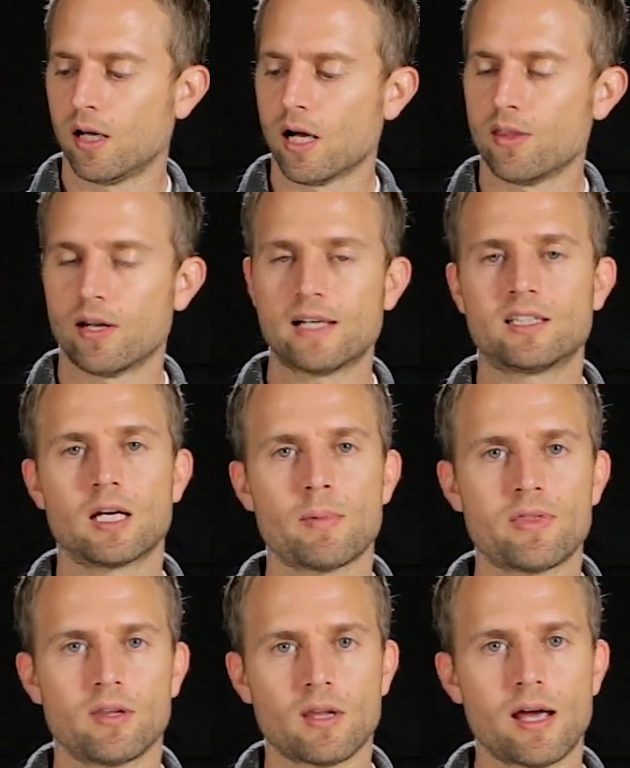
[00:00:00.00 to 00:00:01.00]
And the nice thing
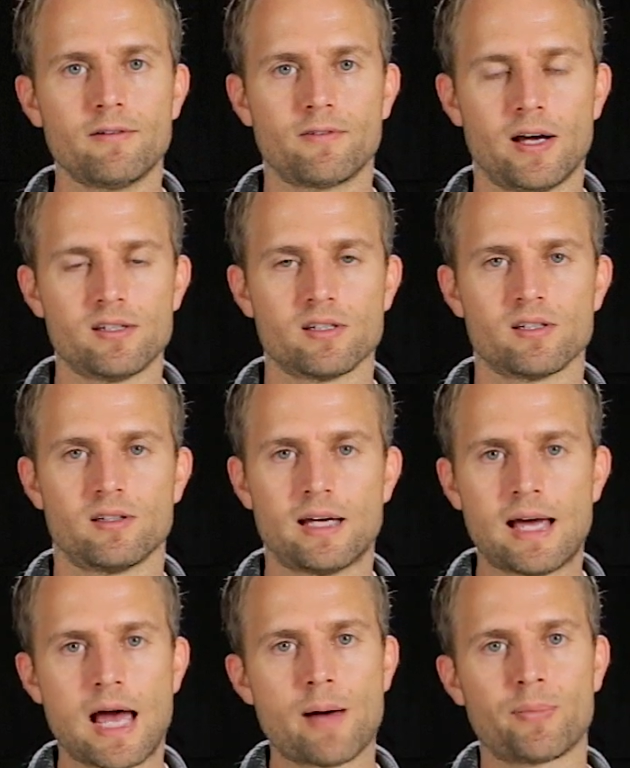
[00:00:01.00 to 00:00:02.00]
about the night phase is
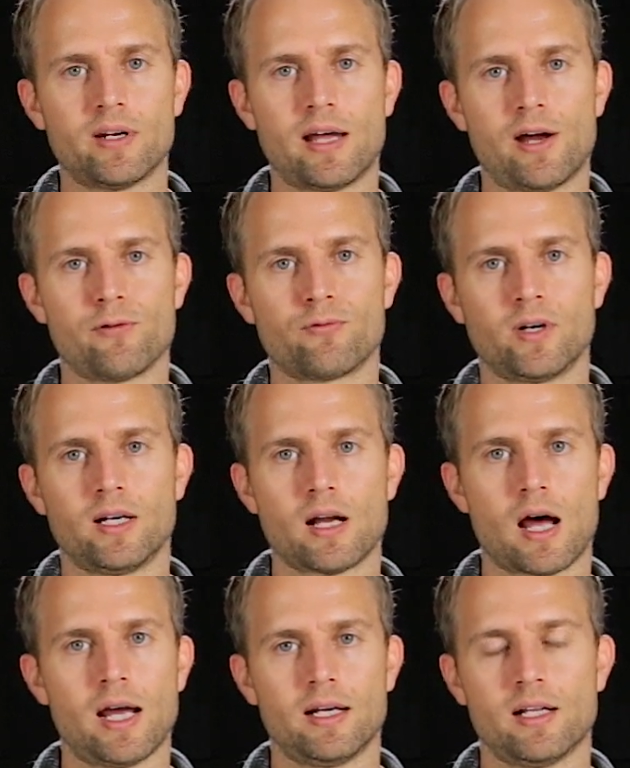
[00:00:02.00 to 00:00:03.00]
they happen every
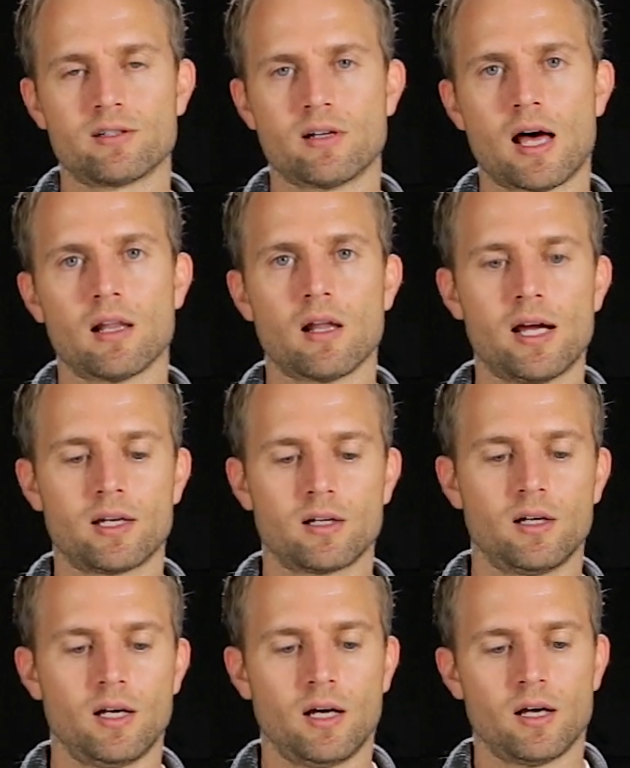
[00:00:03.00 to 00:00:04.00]
night. It's not like
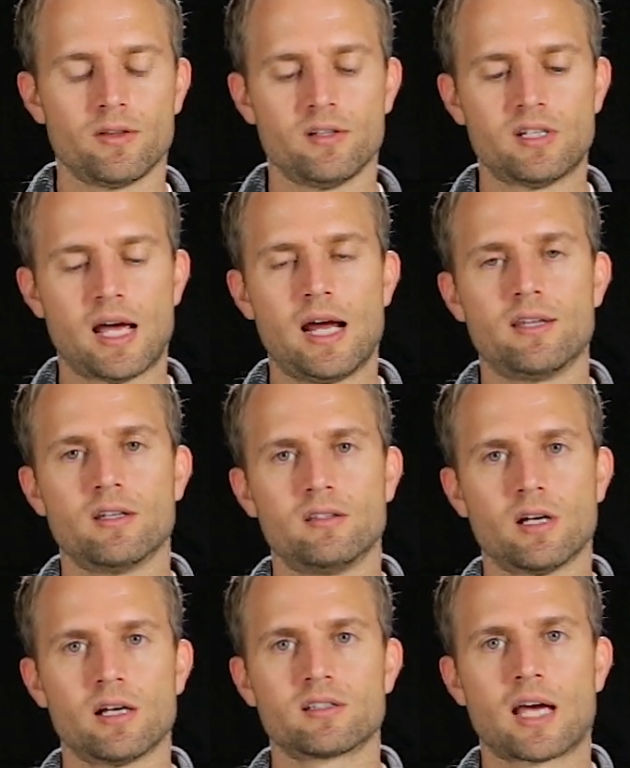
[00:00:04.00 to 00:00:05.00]
the day and the
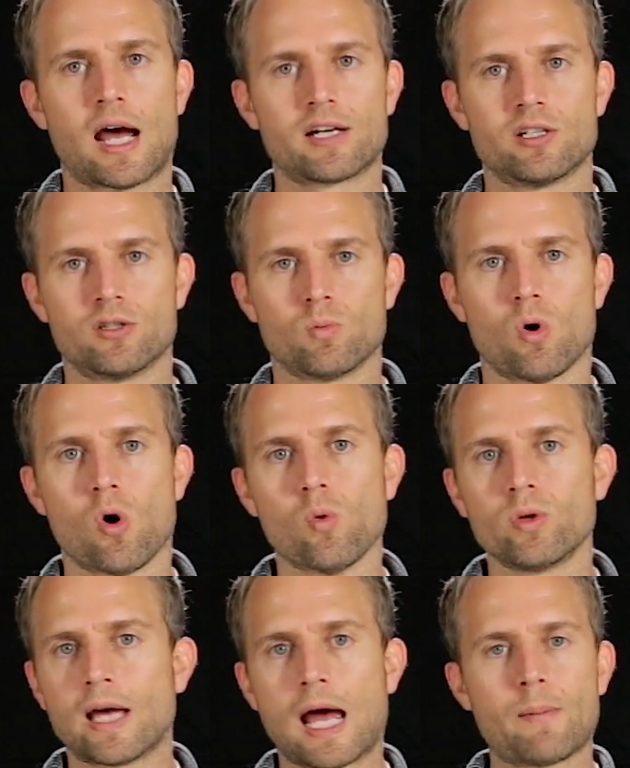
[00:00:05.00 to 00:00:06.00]
dusk actions will
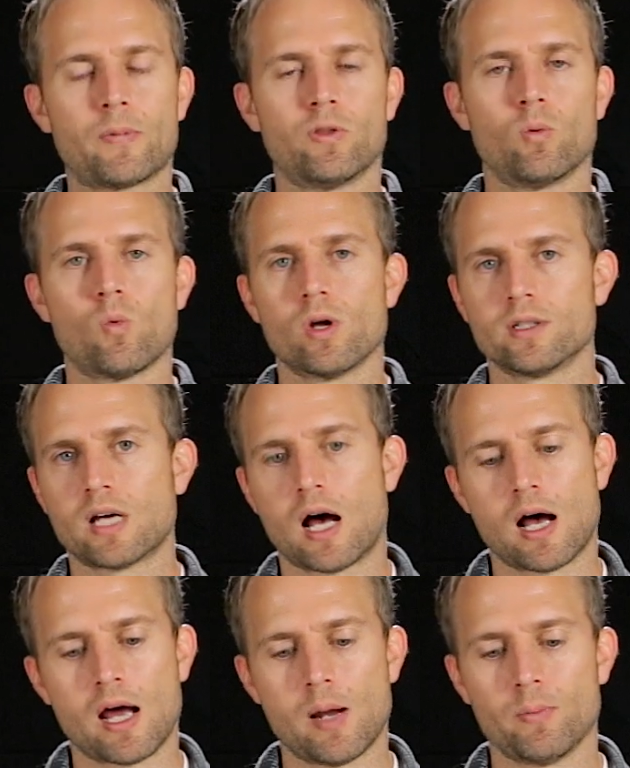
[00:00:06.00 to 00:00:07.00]
only happen the one
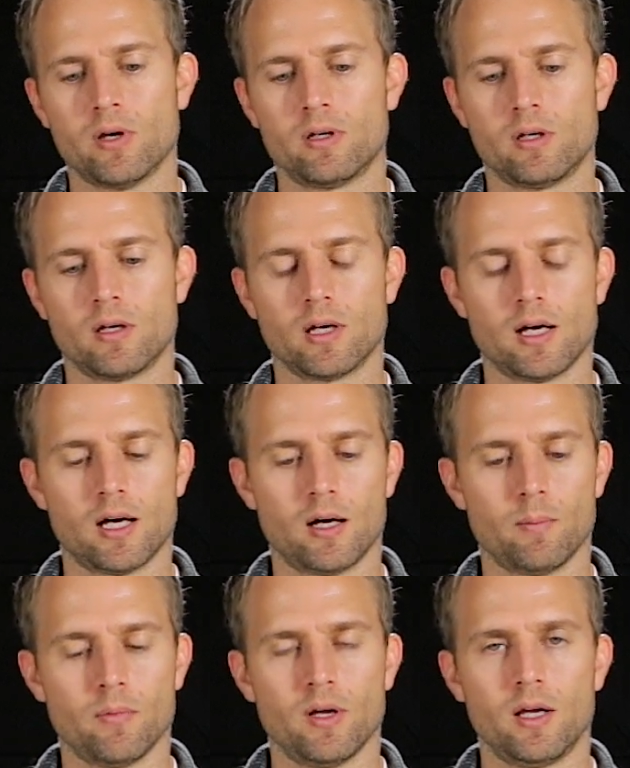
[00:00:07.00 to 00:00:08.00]
time
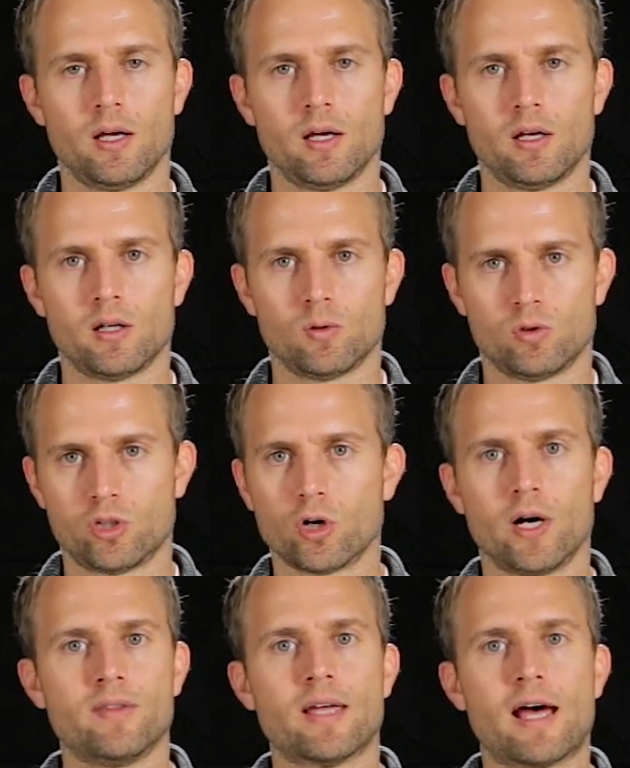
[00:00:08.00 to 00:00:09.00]

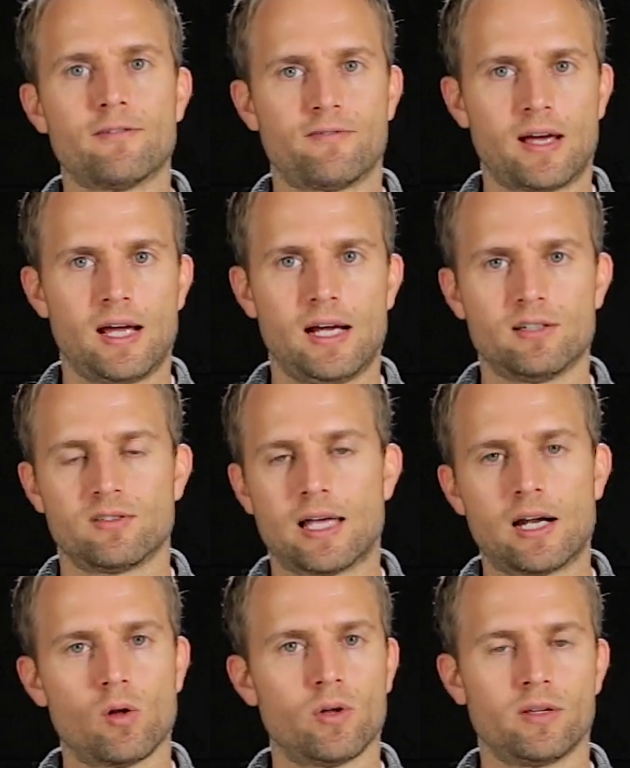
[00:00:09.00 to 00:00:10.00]
during that phase.
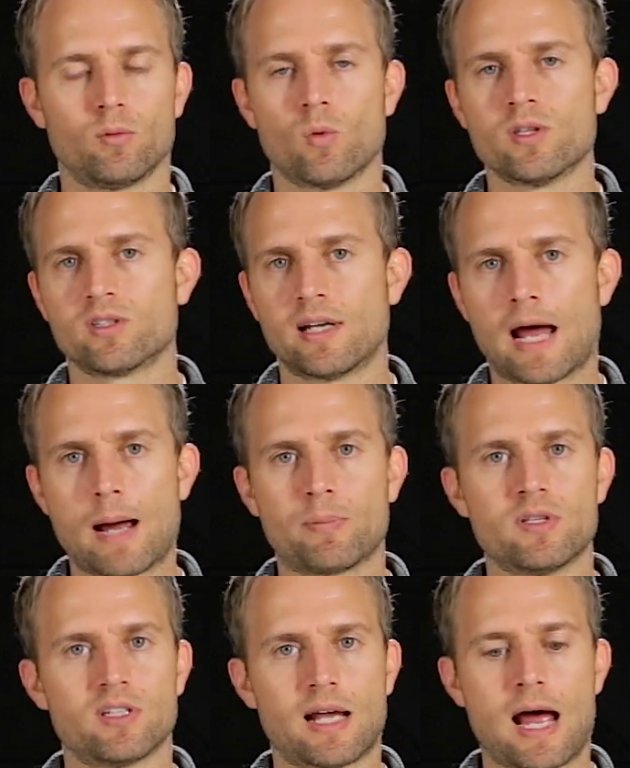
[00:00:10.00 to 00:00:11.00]
Once it
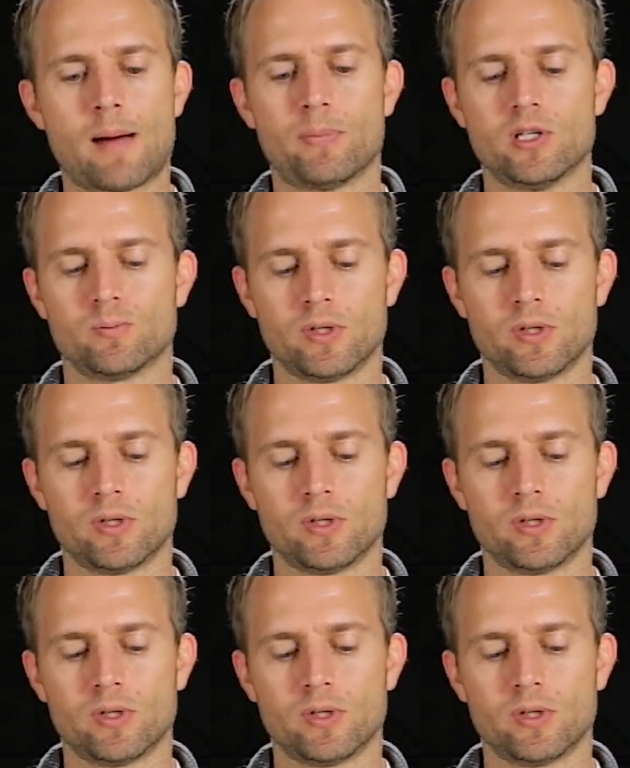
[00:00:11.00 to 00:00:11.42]
happens, it happens.